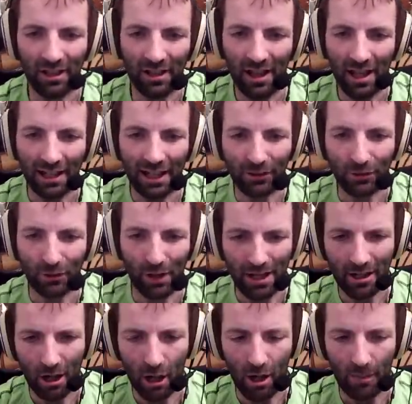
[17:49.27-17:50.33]
I guess you can
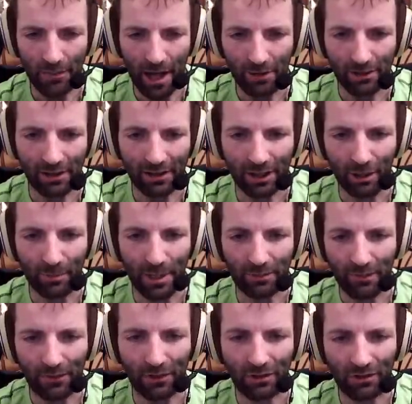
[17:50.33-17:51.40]
calm down a little bit
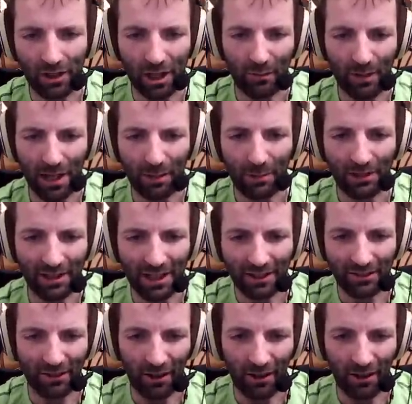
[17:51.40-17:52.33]
with the steering, but it...